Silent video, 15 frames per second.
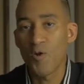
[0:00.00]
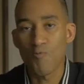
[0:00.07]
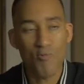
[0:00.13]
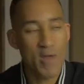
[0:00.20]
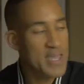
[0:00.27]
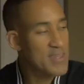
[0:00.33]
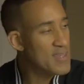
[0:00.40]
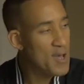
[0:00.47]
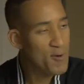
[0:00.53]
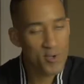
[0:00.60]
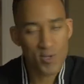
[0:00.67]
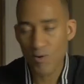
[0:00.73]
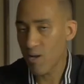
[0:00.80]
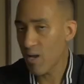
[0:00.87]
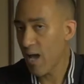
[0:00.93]
Right now
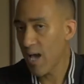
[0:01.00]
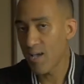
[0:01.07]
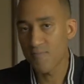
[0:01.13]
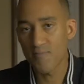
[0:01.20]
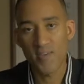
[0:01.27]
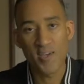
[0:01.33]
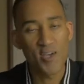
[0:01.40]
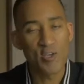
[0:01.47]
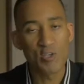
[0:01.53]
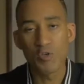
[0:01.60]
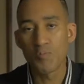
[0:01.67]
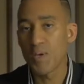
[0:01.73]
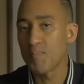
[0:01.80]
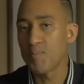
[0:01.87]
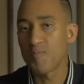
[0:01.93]
in your life, you
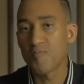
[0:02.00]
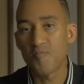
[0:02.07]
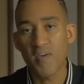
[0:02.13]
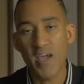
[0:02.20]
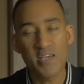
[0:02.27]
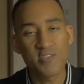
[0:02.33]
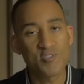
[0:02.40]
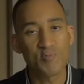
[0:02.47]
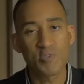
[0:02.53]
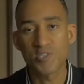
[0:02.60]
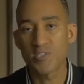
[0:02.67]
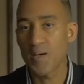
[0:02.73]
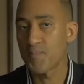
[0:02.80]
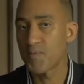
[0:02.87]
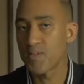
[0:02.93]
may be faced with
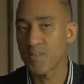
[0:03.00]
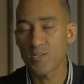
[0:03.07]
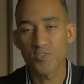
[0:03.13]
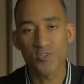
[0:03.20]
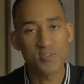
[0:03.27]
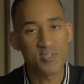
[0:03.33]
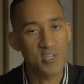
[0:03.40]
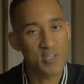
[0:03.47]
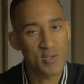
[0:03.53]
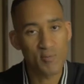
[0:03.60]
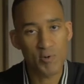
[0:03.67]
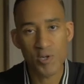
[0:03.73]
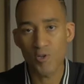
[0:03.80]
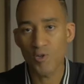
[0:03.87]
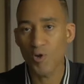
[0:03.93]
something that you're dealing
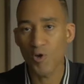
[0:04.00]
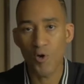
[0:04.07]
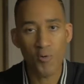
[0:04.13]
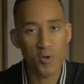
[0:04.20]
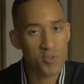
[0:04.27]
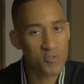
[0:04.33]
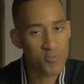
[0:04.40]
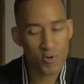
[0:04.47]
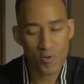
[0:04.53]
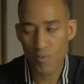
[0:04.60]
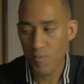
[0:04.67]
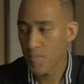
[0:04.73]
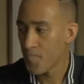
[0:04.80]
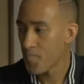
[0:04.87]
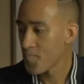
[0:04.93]
with or you're going through.